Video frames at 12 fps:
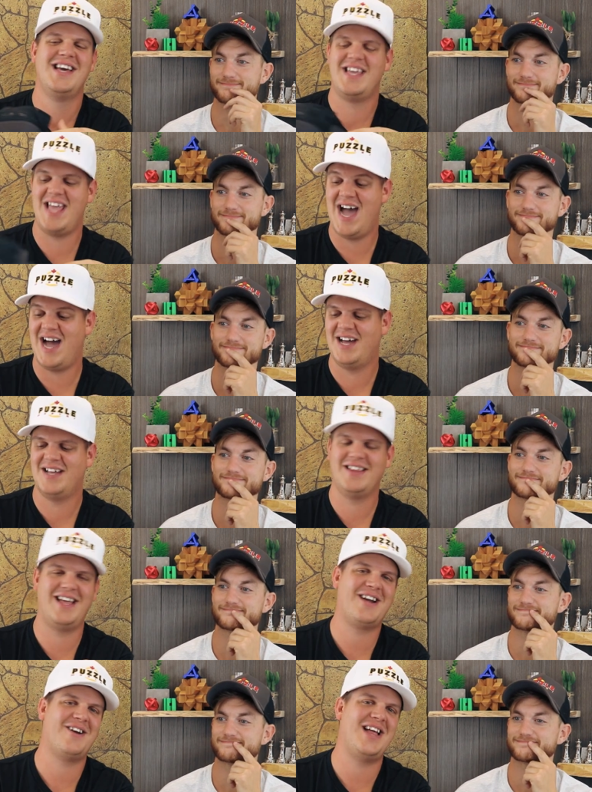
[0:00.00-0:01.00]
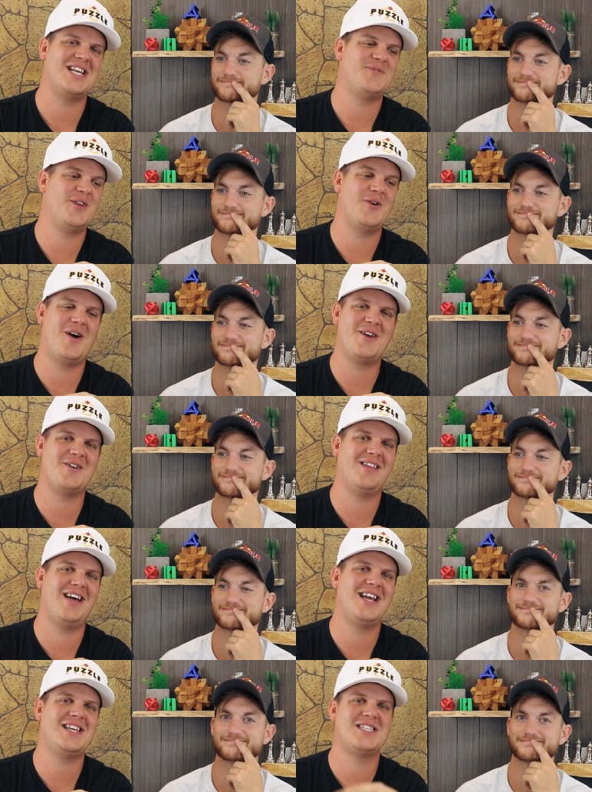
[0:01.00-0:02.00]
Speaker 1: Yeah, like our last video. 100
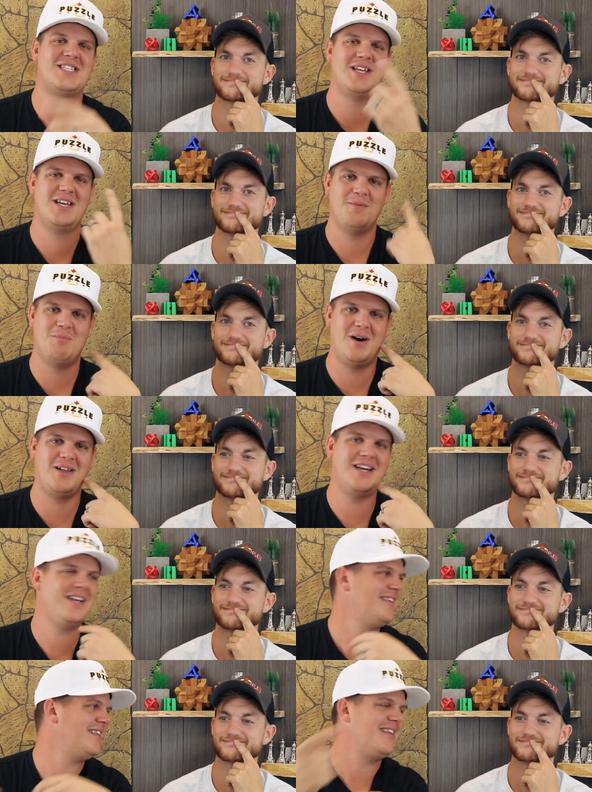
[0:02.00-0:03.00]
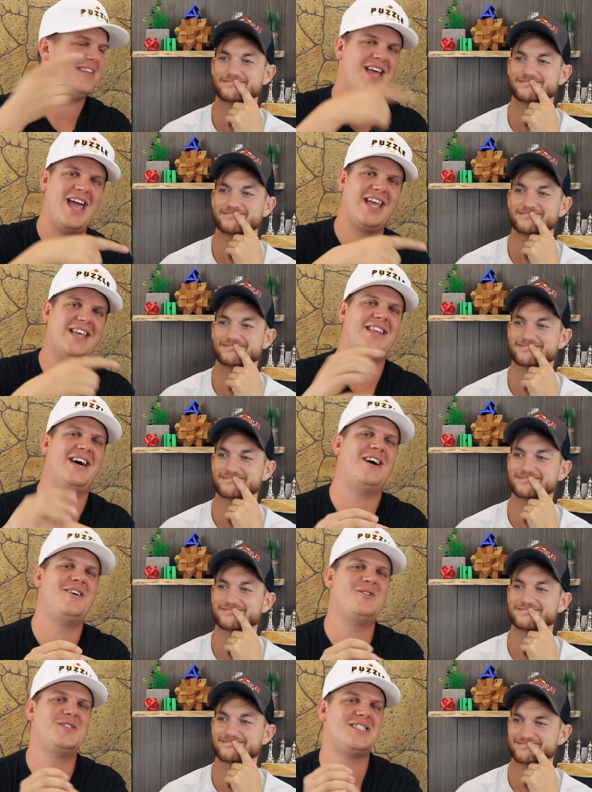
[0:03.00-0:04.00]
likes, mullet, egg in the
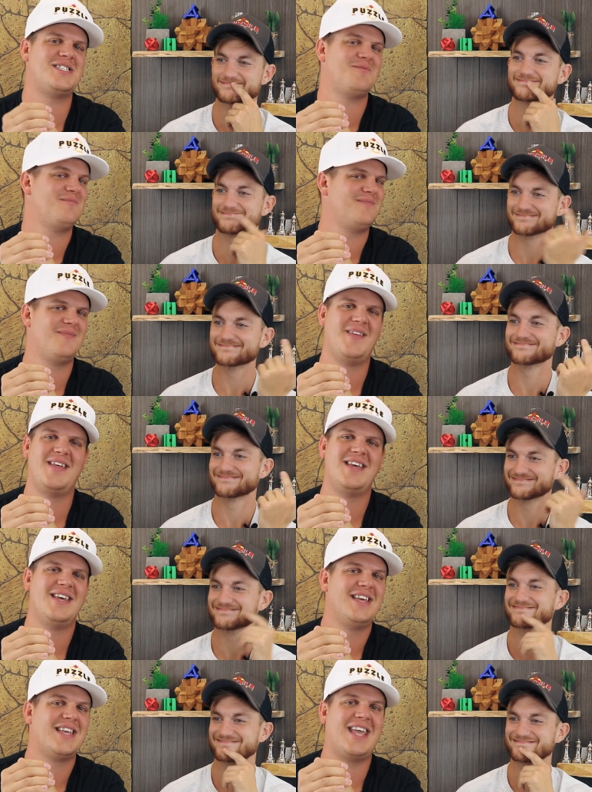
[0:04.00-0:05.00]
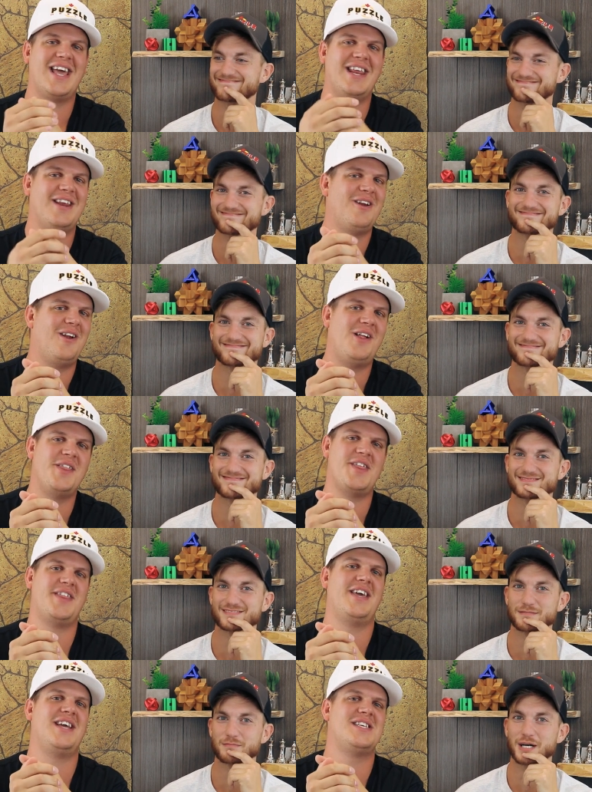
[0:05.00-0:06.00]
house. Get in on all the
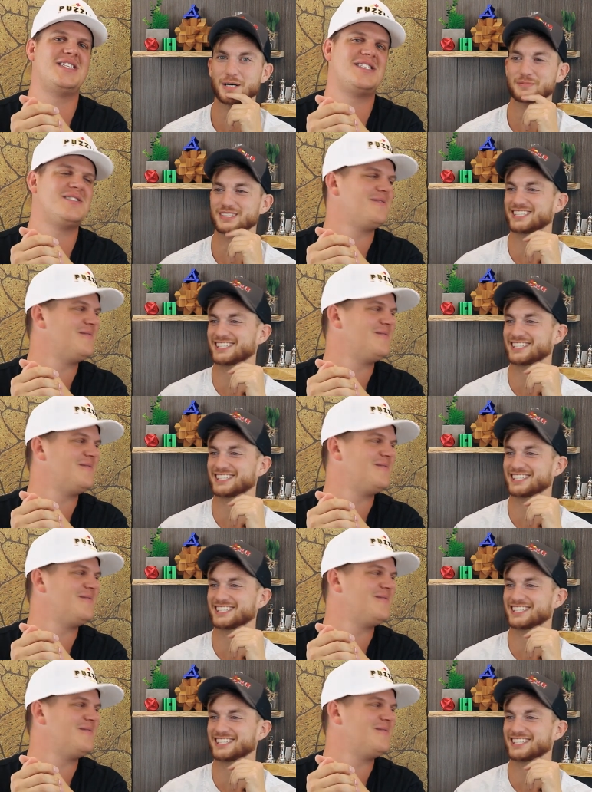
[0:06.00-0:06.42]
things. Mom.